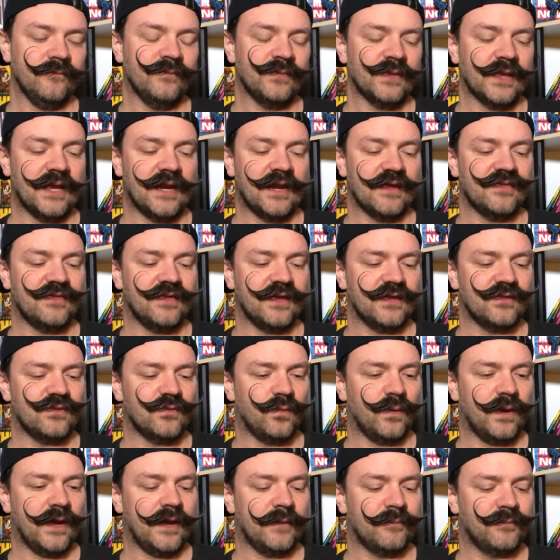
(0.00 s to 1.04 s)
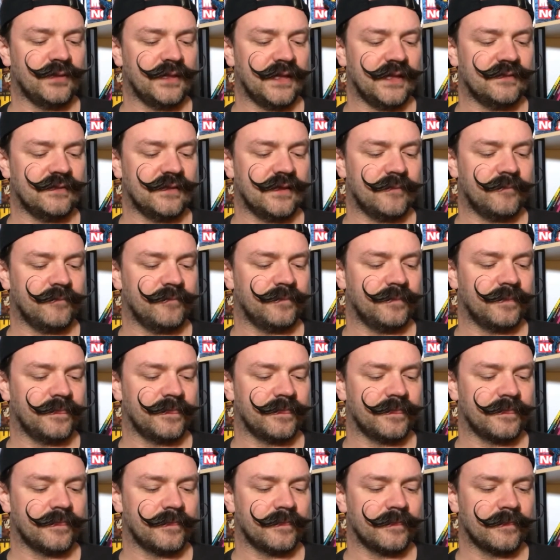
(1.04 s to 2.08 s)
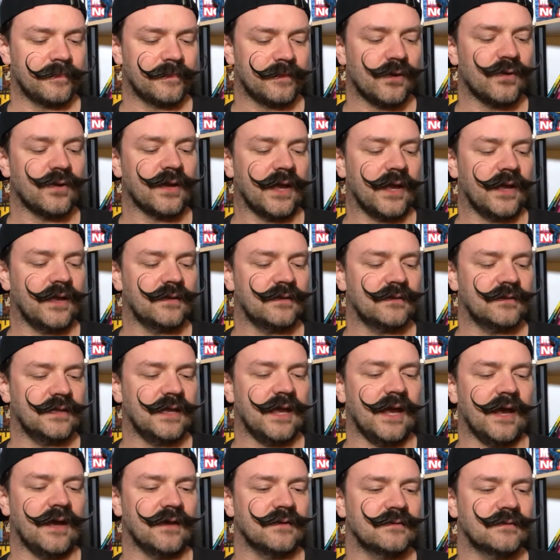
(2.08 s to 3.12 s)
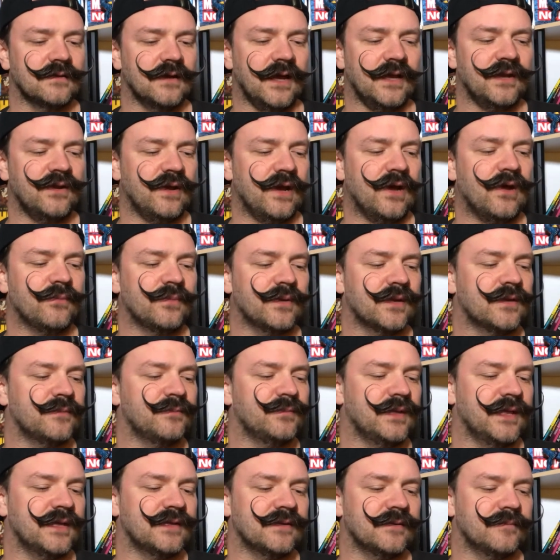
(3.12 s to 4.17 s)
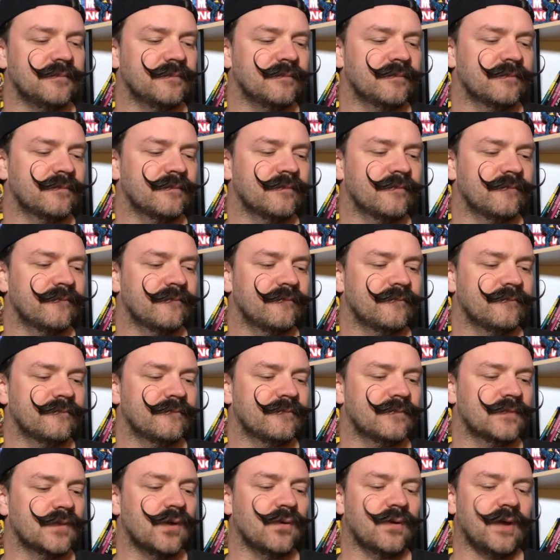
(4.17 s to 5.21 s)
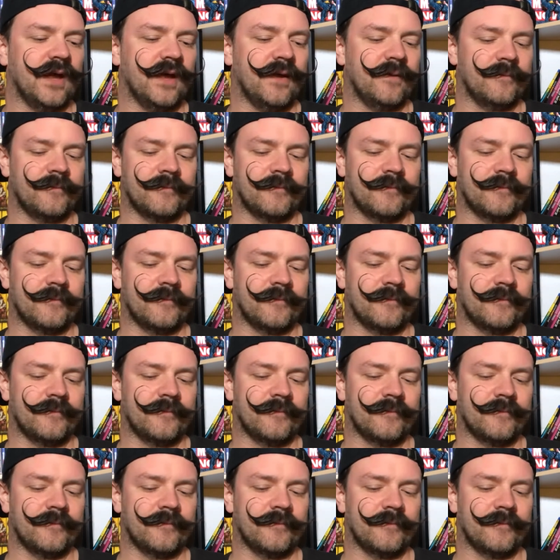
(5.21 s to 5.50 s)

And I think the way I blend them, okay, yeah, I know how I'm gonna blend them. Okay,